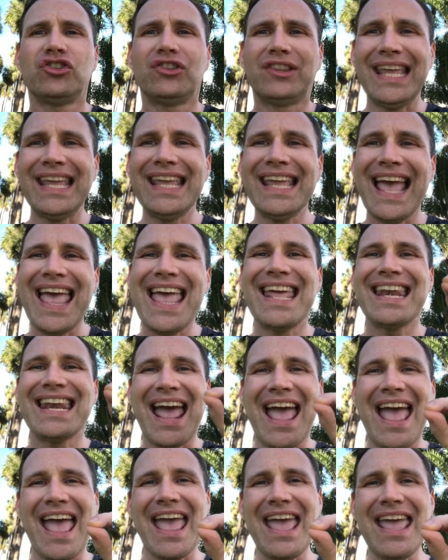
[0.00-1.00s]

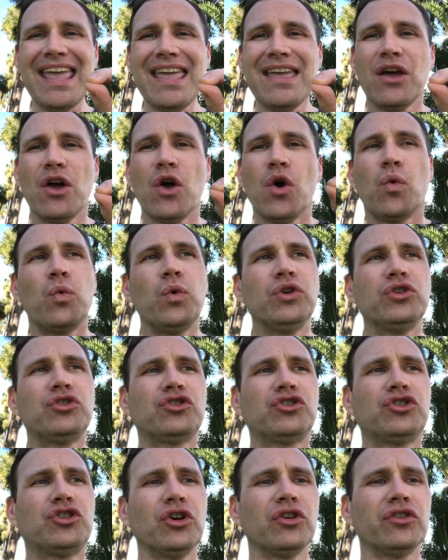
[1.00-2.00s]
DNA
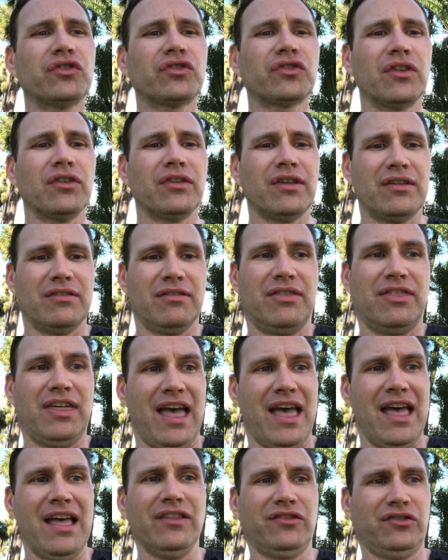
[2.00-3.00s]
was just
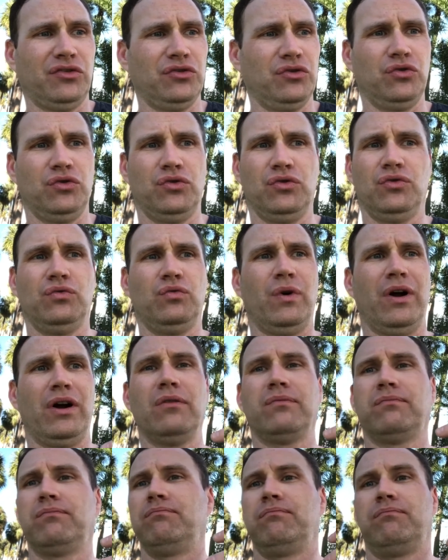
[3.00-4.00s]
there to,
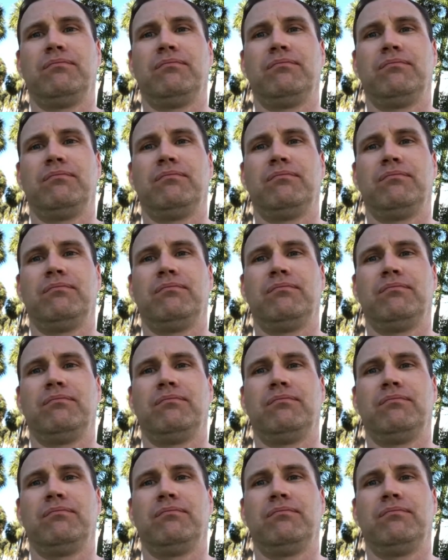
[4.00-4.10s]
well,